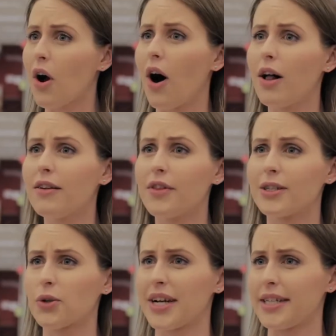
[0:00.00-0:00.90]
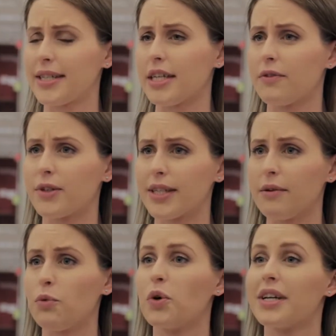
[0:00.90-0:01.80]
All of those credits that you've
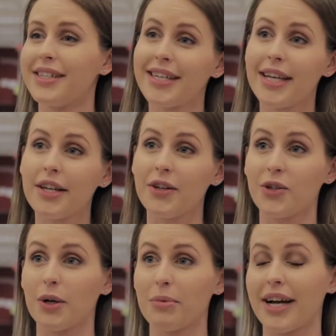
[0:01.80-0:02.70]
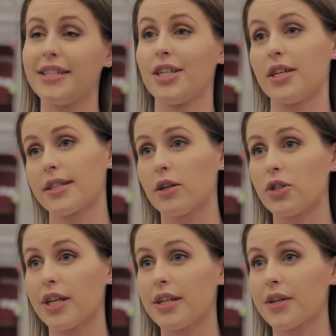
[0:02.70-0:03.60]
received will continue to apply to your
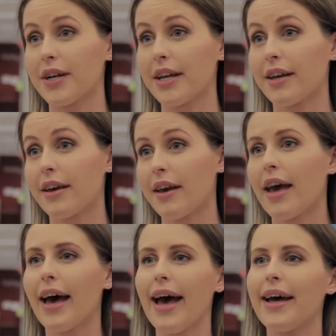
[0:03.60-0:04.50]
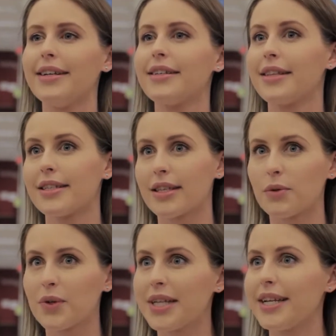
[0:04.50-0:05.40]
associate degree. And this
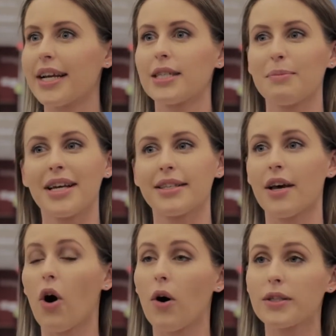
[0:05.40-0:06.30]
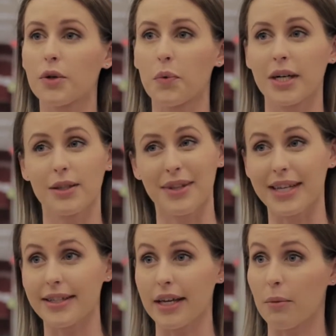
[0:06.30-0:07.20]
is really nice because it also works with
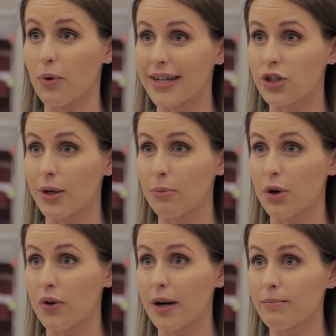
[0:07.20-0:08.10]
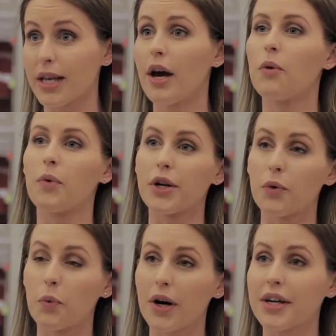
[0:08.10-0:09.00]
things like apprenticeship programs, where
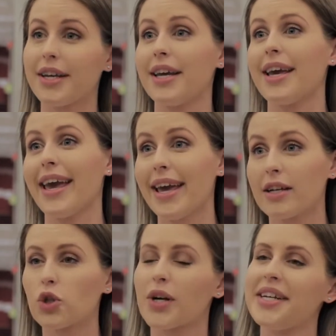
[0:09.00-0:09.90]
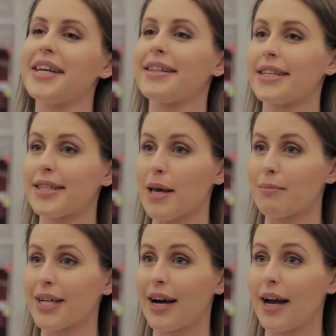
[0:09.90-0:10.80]
you're working and training at the
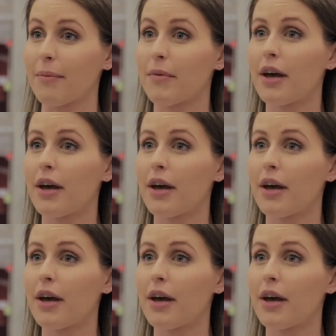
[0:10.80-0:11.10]
same time.